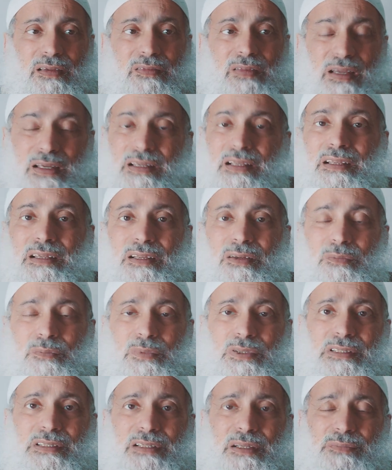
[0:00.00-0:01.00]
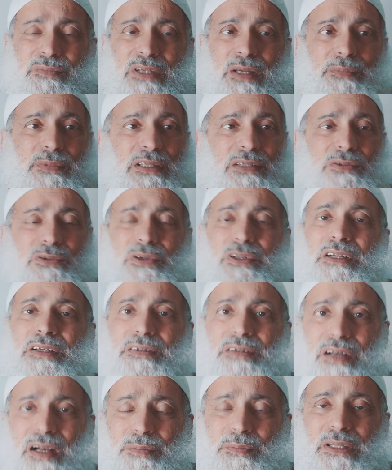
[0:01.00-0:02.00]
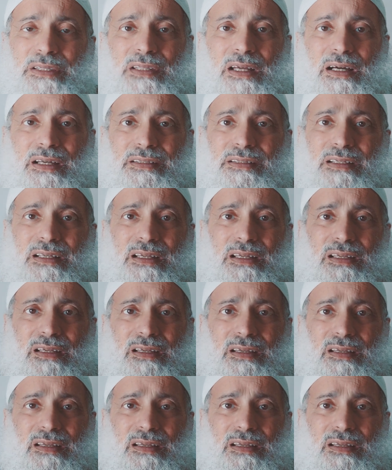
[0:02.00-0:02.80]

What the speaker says: The killing of Muslims, I mean, during Ramadan,